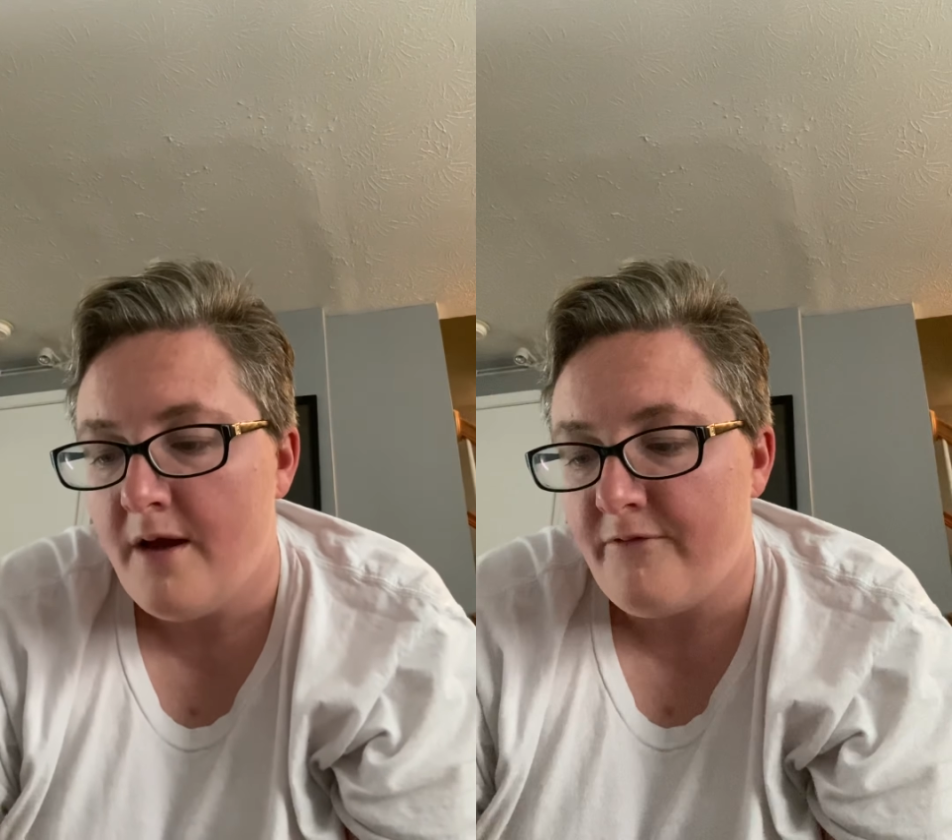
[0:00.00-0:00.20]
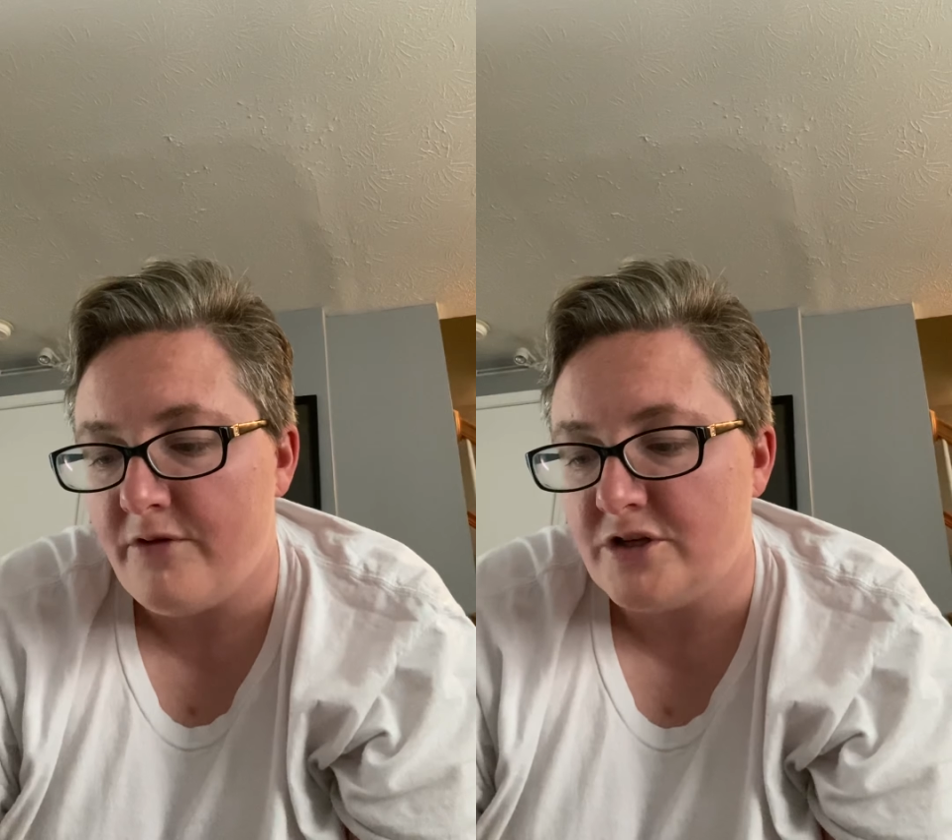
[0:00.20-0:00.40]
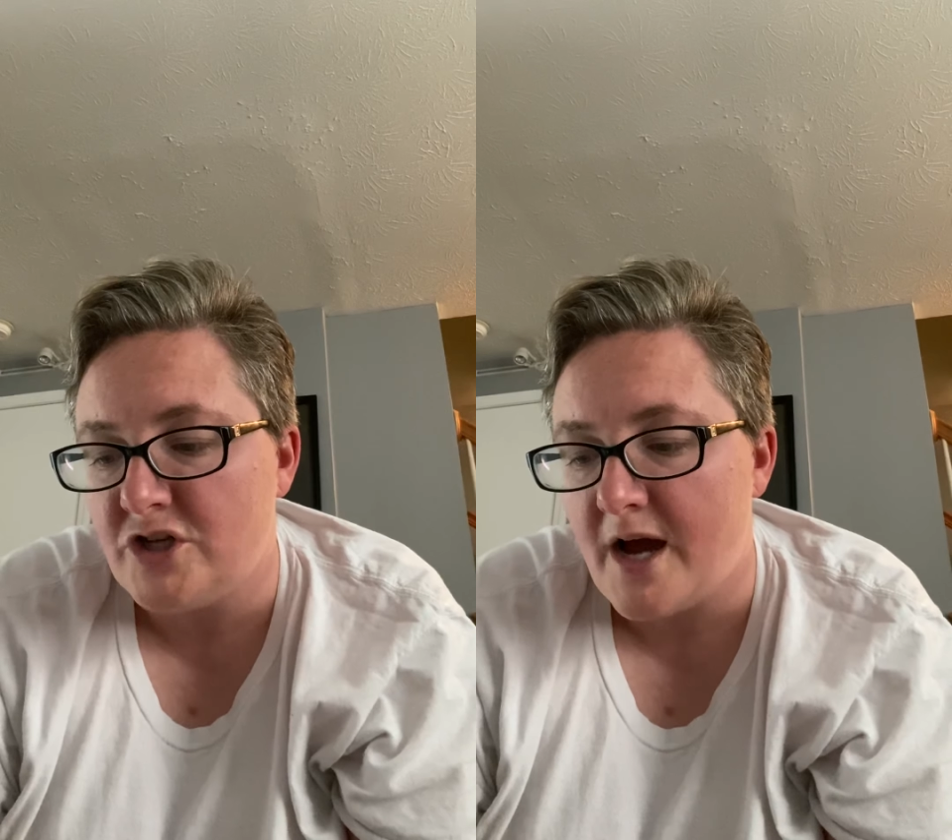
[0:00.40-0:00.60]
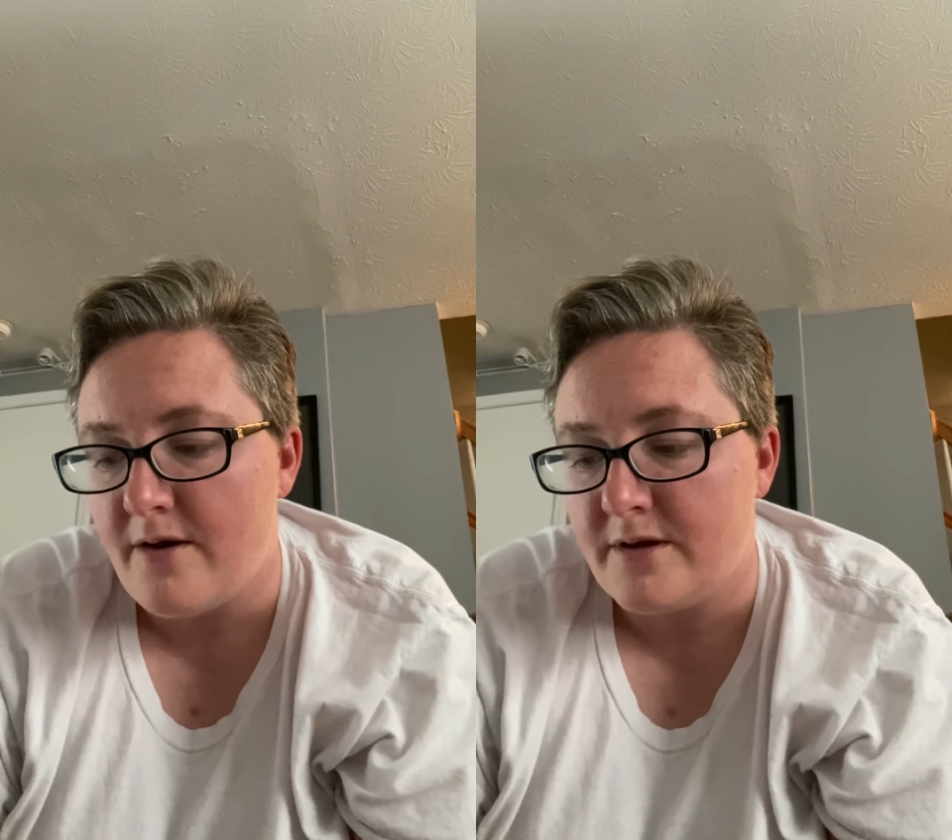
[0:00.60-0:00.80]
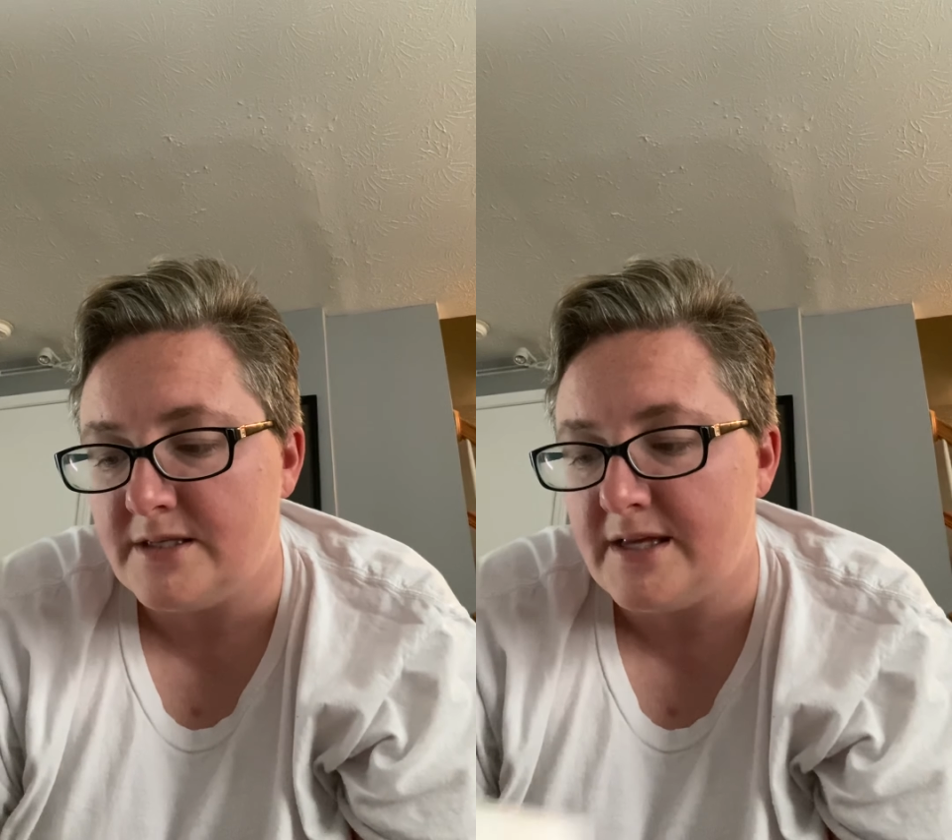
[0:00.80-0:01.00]
for the
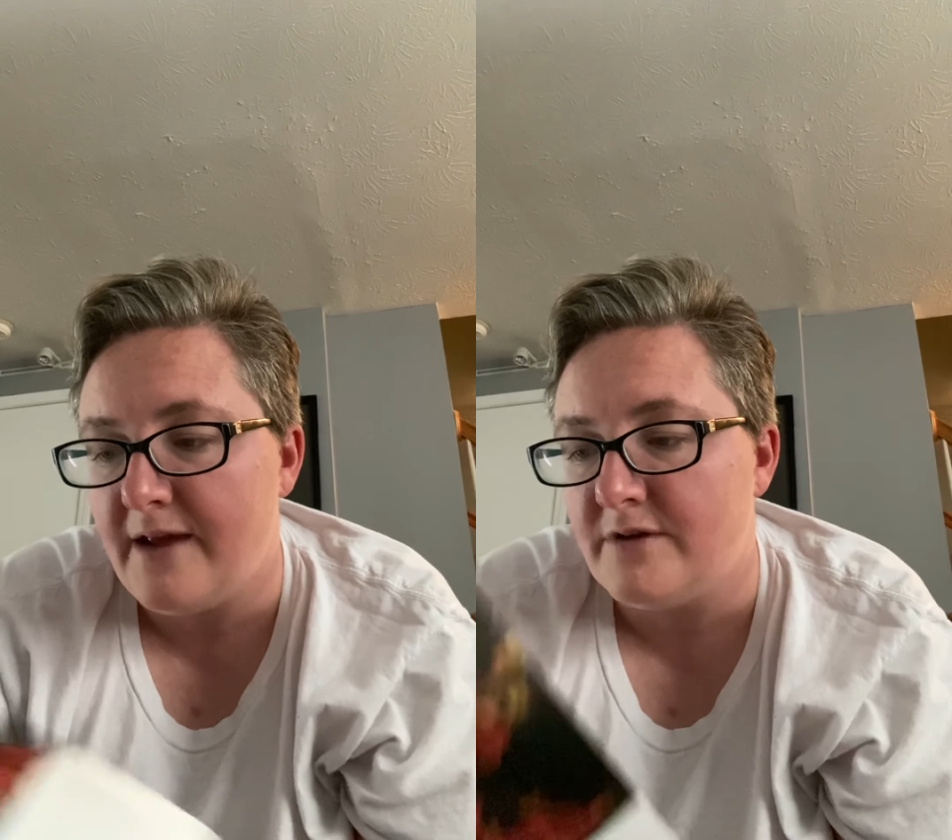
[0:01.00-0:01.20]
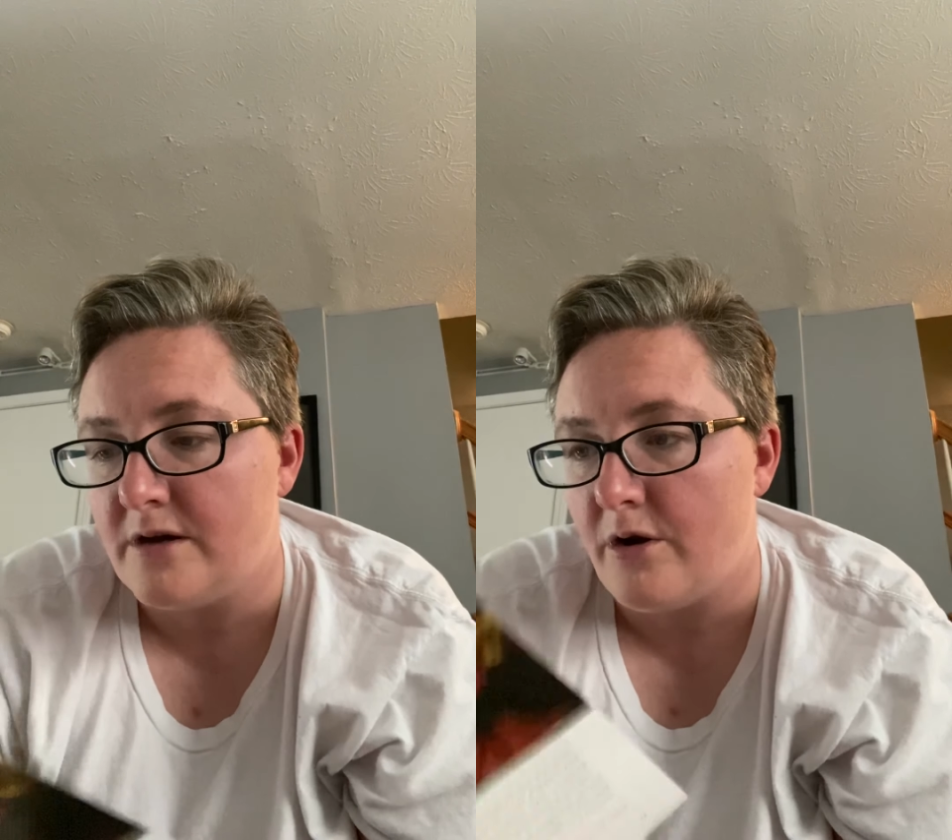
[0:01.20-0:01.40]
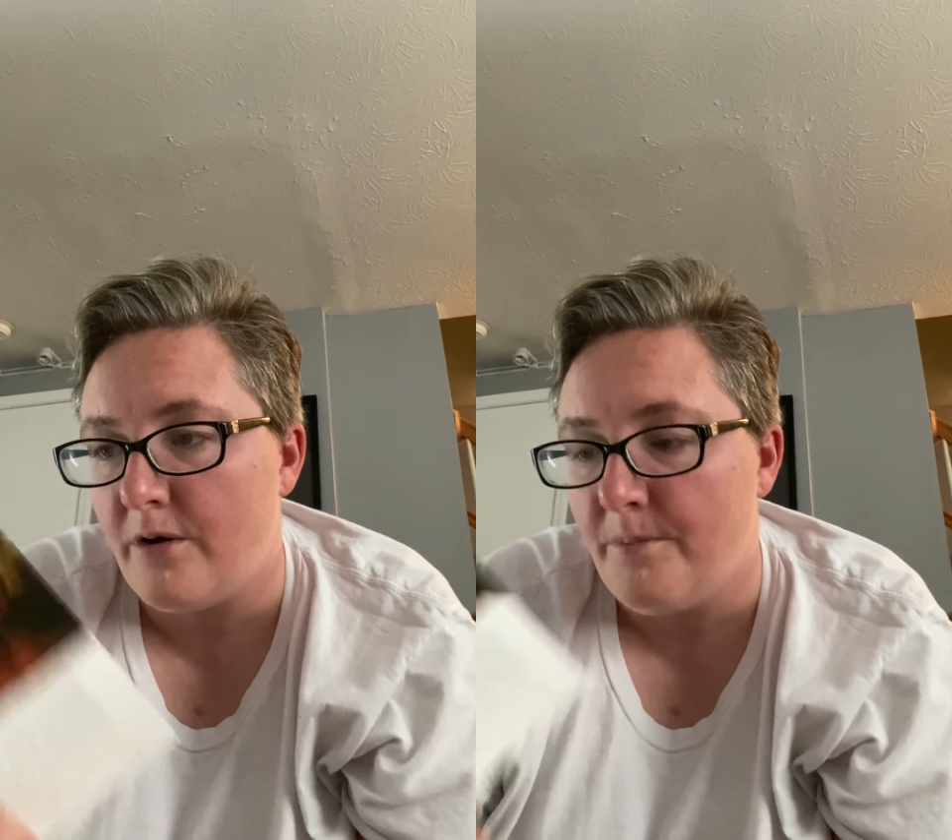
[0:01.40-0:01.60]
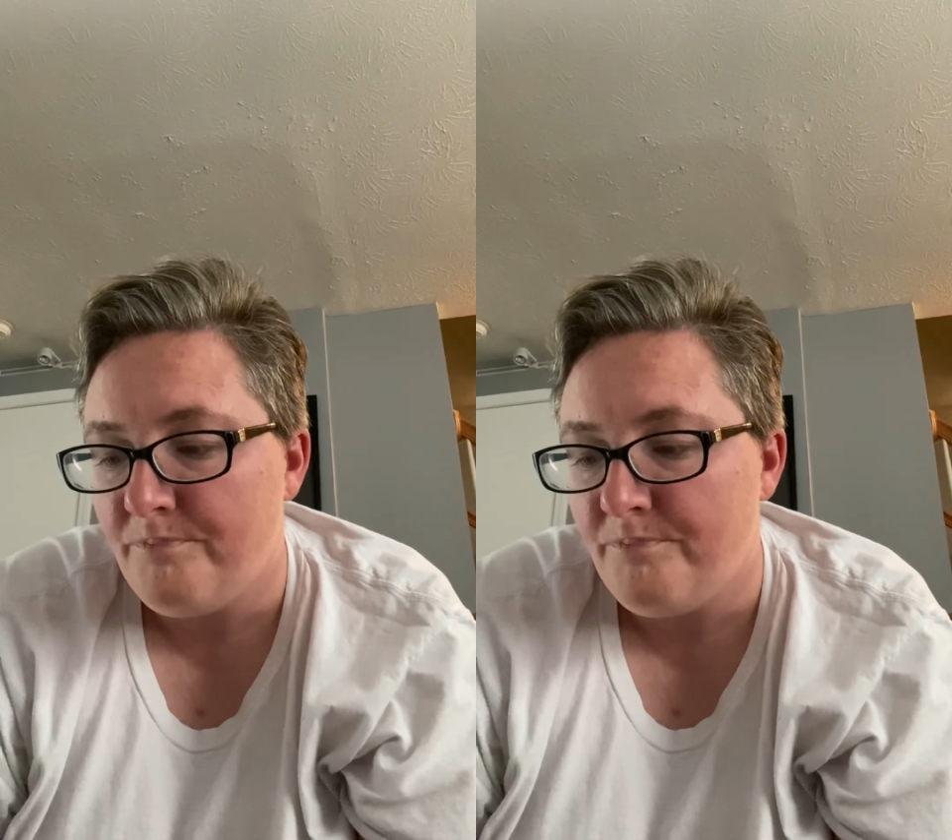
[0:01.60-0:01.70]
child conceived in her